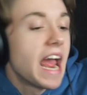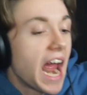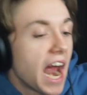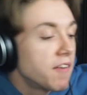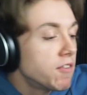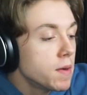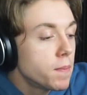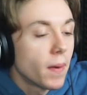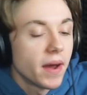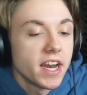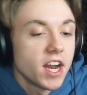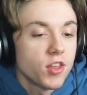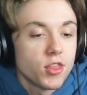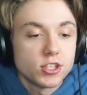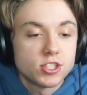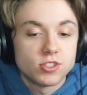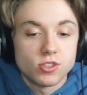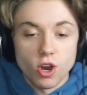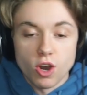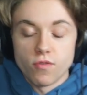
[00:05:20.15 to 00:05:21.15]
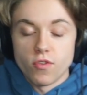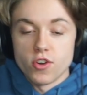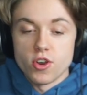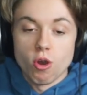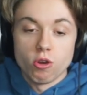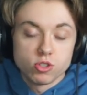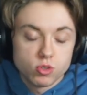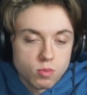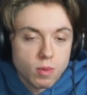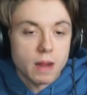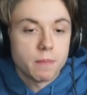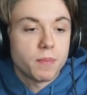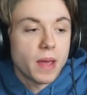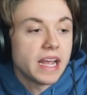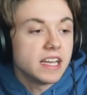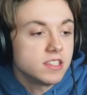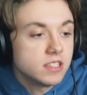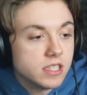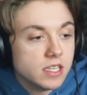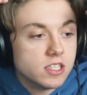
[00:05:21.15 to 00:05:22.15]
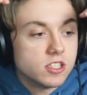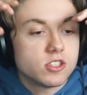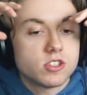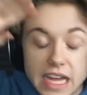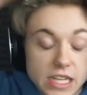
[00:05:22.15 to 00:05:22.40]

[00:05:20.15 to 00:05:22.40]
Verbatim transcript: Everybody on the server knows where my base is.